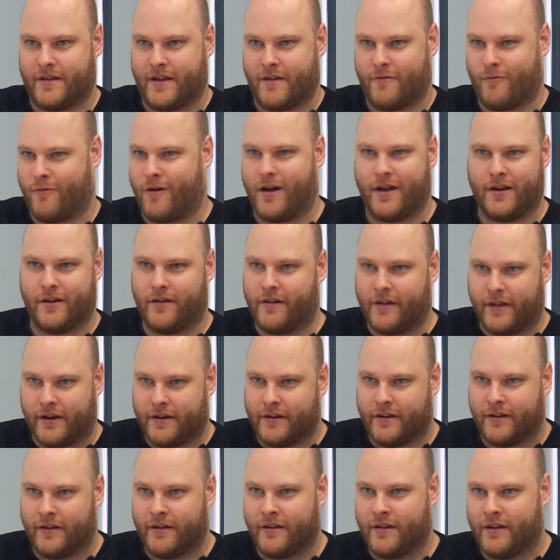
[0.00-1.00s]
Bingo. Why
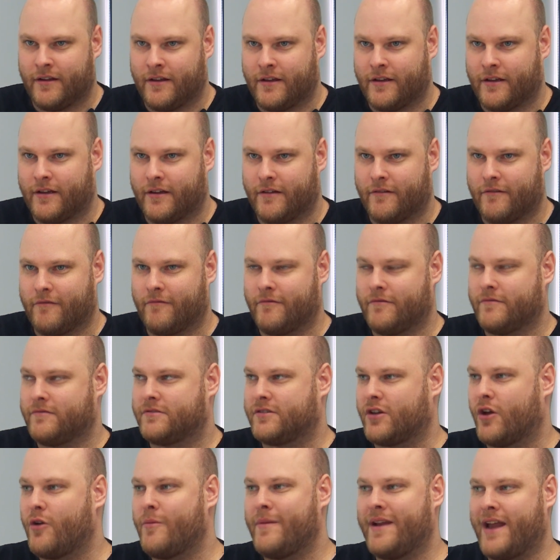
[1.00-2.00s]
not? Bingo.
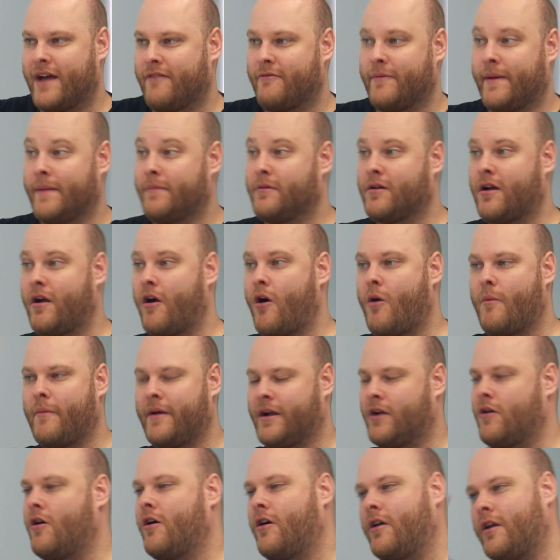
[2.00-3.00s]
So many other people go, oh
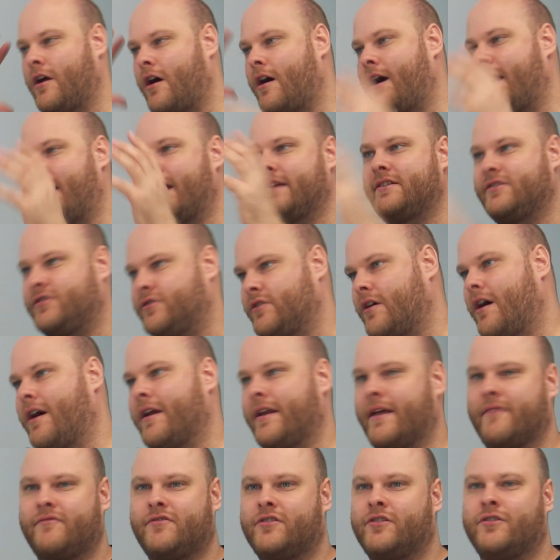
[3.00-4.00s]
my god, I have to,
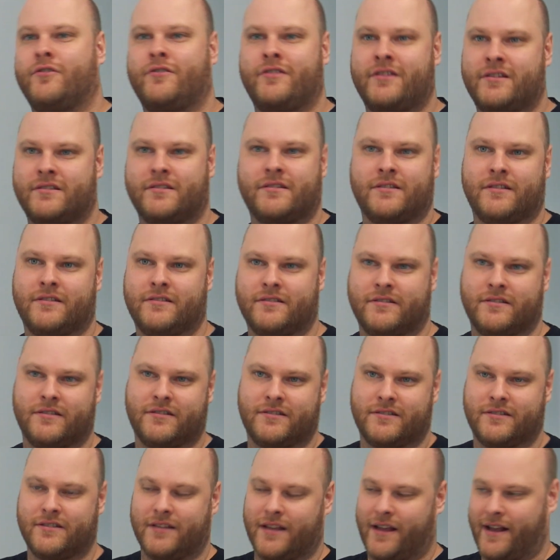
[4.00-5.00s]
I'd have to do this and this and
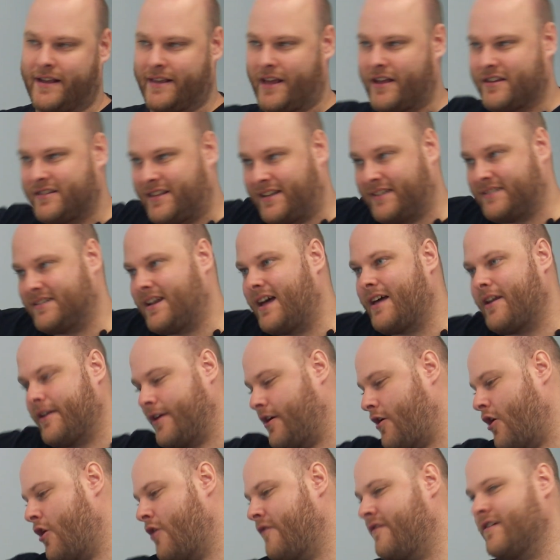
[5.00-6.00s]
this. And they
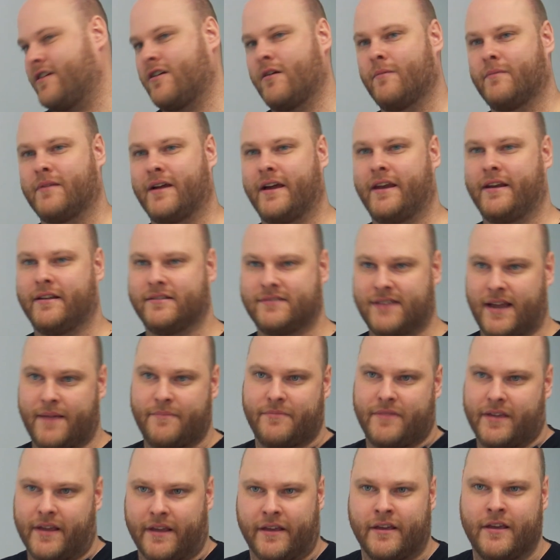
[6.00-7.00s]
start overcomplicating the
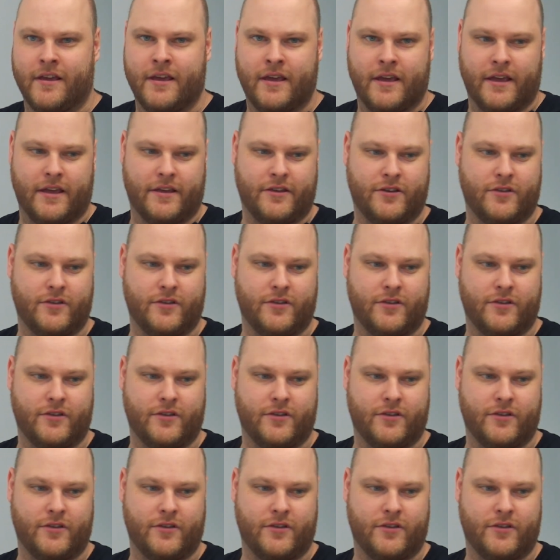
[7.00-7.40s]
same thing. Yeah.